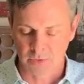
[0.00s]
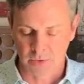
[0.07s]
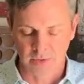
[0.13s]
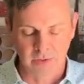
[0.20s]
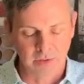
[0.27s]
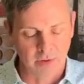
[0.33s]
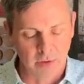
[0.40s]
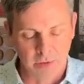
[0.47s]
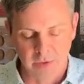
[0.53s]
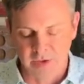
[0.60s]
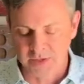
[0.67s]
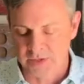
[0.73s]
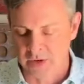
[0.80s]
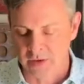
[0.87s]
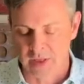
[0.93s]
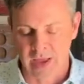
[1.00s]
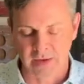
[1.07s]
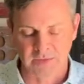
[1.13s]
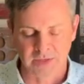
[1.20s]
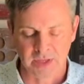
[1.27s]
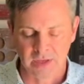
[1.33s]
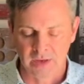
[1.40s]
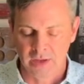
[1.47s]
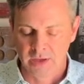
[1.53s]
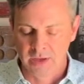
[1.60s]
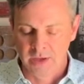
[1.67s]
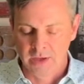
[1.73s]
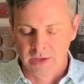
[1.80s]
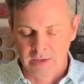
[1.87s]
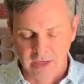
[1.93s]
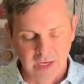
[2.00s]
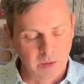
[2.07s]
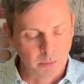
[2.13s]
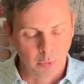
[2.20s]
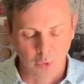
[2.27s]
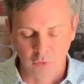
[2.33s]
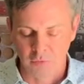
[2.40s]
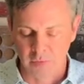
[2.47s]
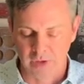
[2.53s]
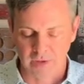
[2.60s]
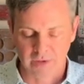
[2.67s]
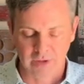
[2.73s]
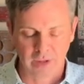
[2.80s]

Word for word: Lord, that there are things in our lives that need improvement.